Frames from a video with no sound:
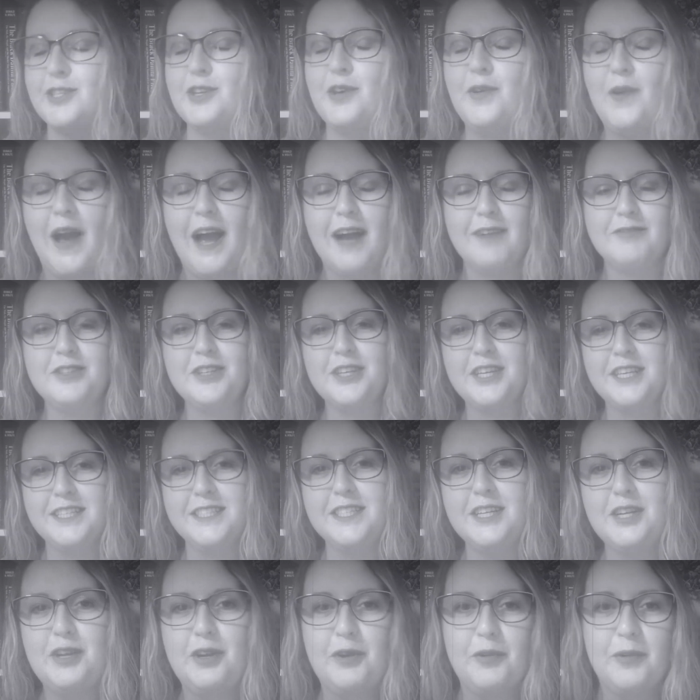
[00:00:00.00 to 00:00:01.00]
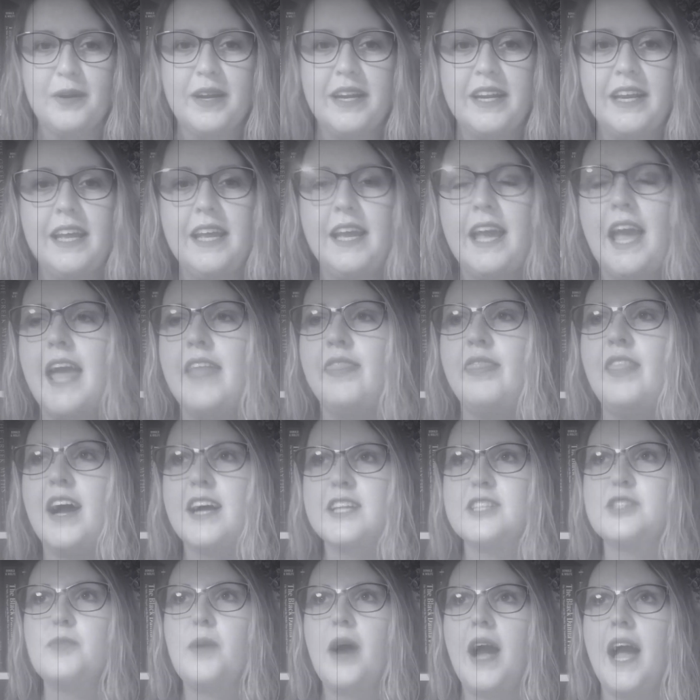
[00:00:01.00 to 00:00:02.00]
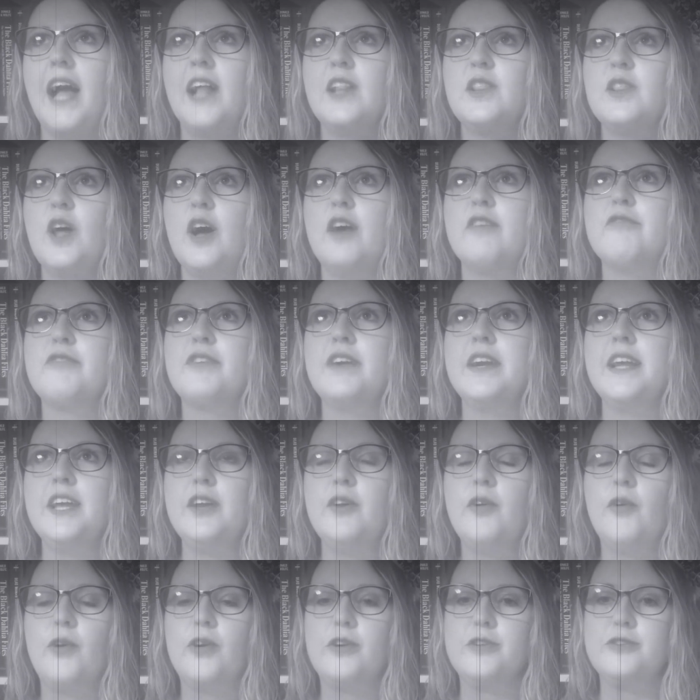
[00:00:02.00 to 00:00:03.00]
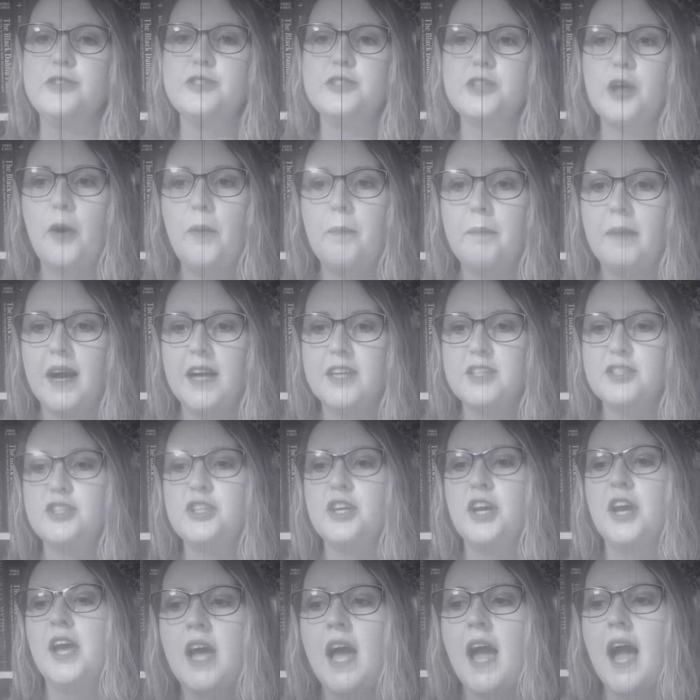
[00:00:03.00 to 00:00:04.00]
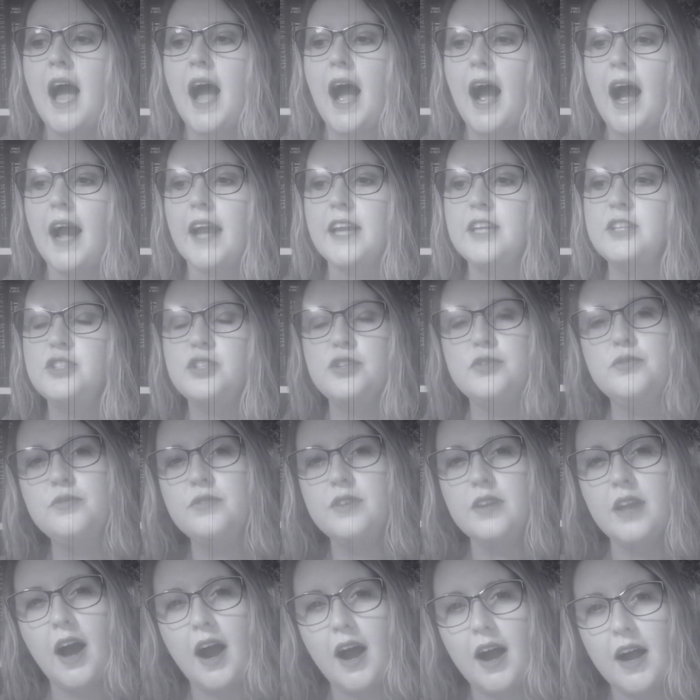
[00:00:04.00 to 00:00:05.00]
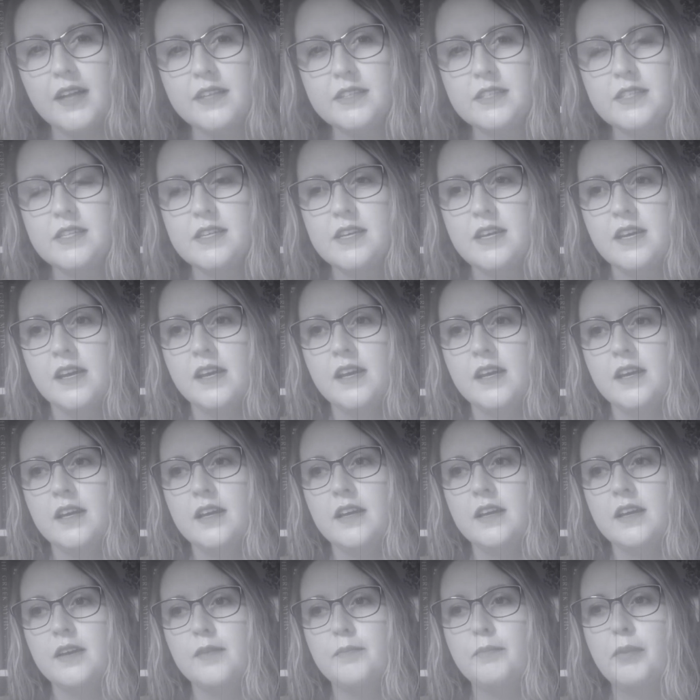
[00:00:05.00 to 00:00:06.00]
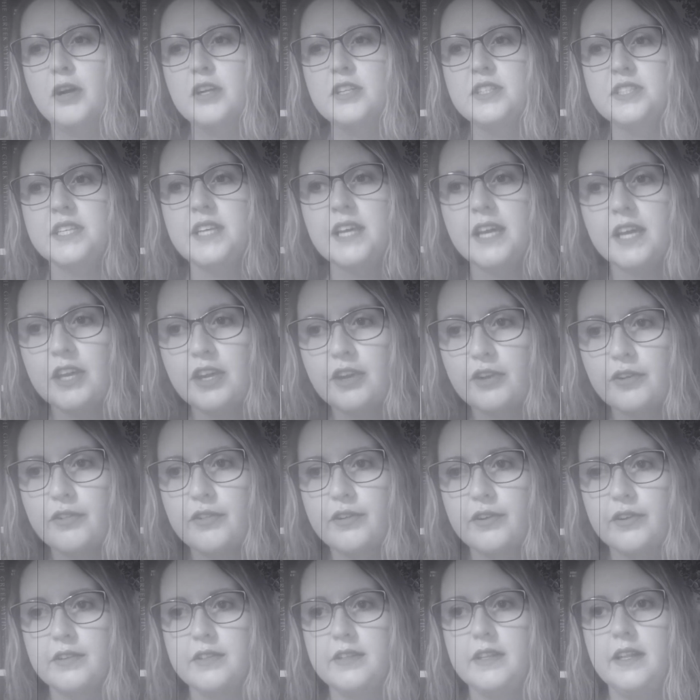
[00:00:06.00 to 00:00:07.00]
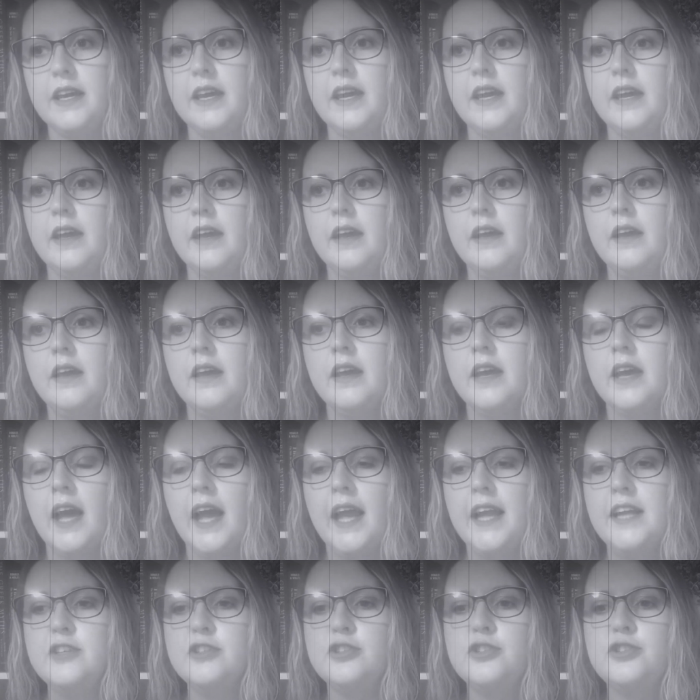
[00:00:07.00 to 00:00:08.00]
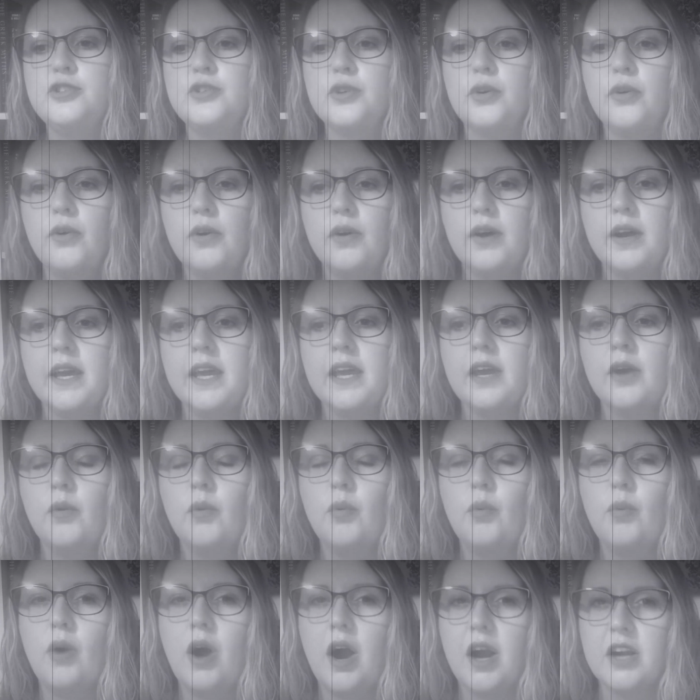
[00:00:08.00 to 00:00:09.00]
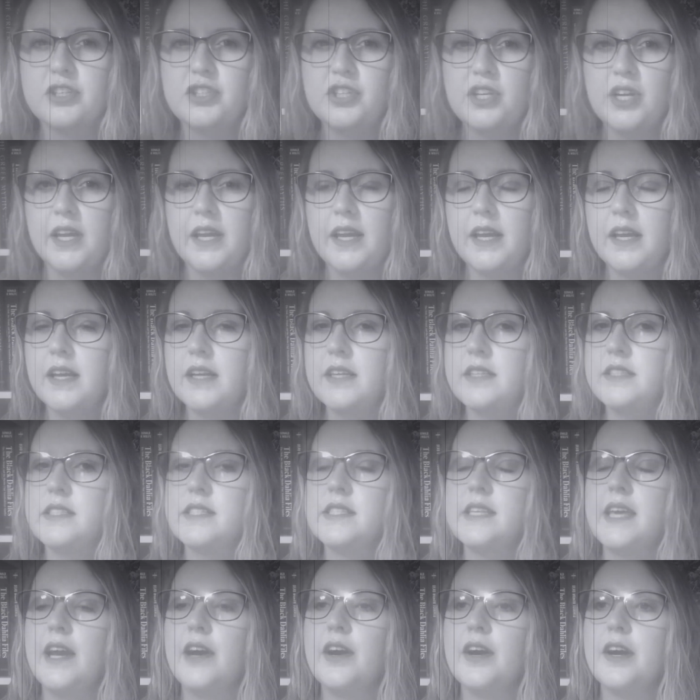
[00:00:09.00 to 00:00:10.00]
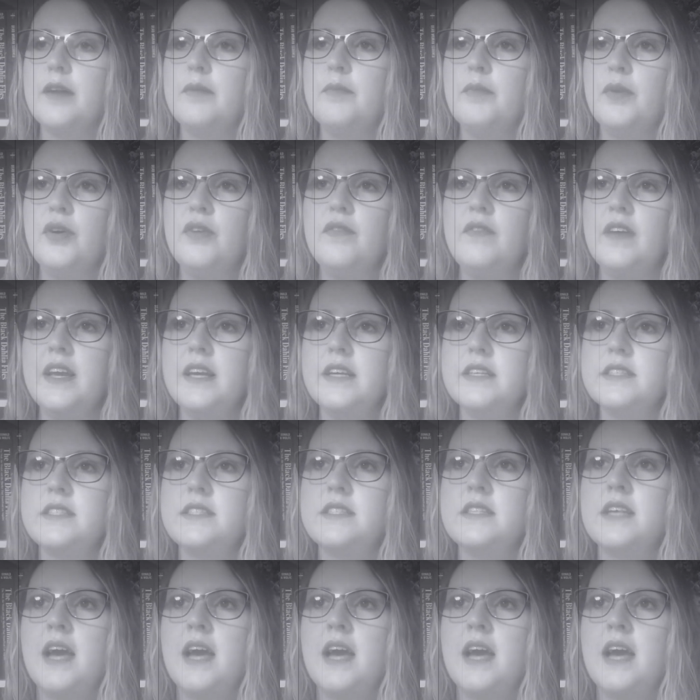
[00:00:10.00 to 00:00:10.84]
You have to continue reading, and that's why I love reading horror so much. I do not particularly enjoy watching scary movies